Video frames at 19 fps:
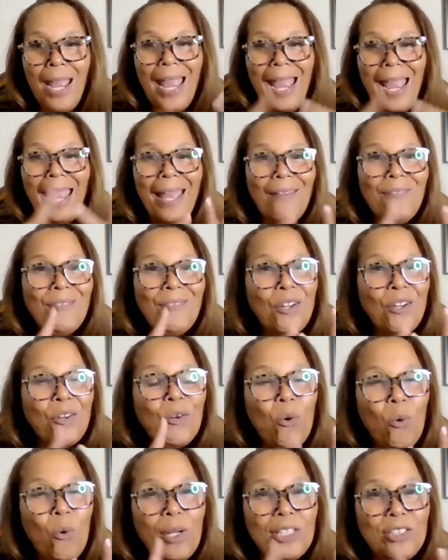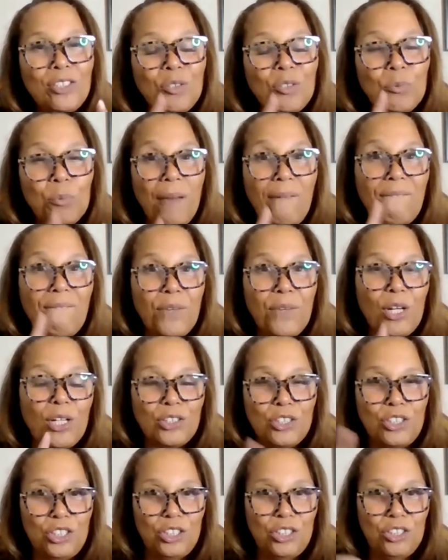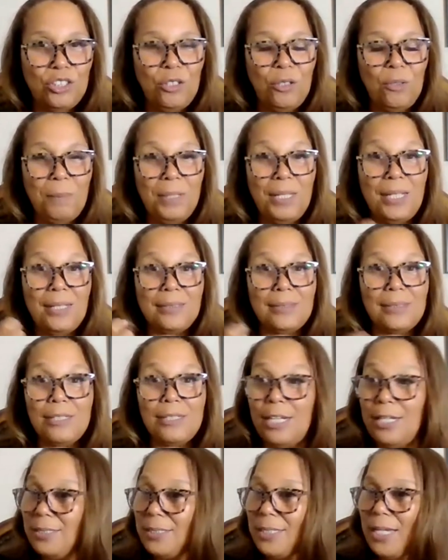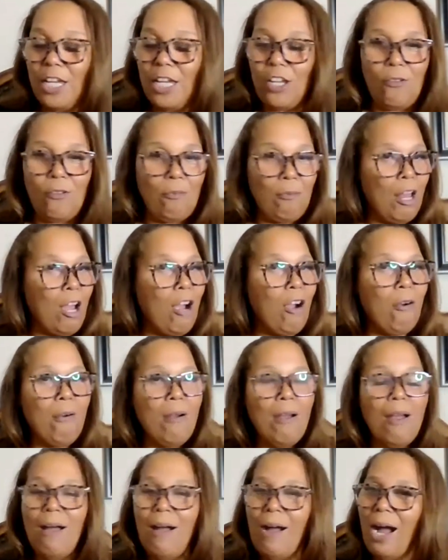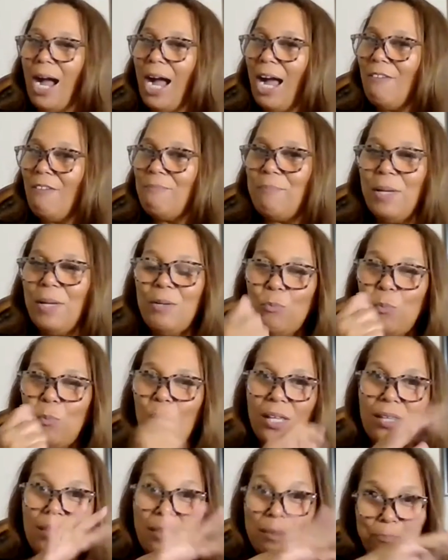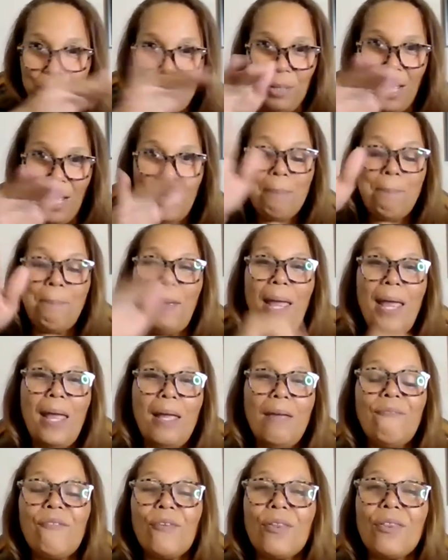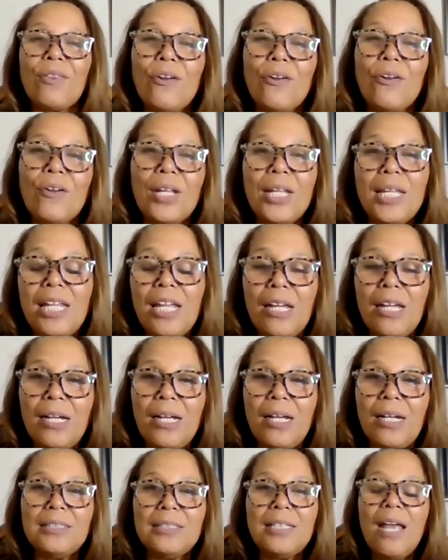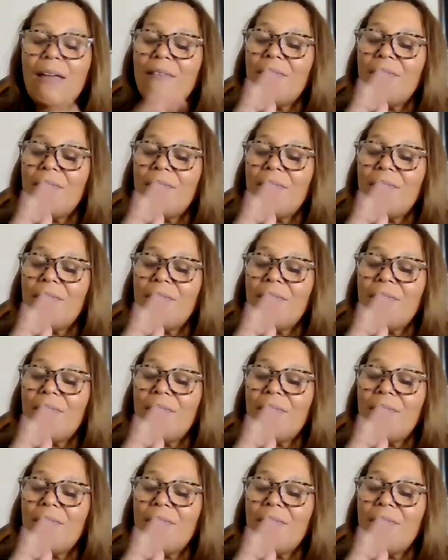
and they're going to refer to you because they're going to say, you know, I've been with blank bank for 30 years.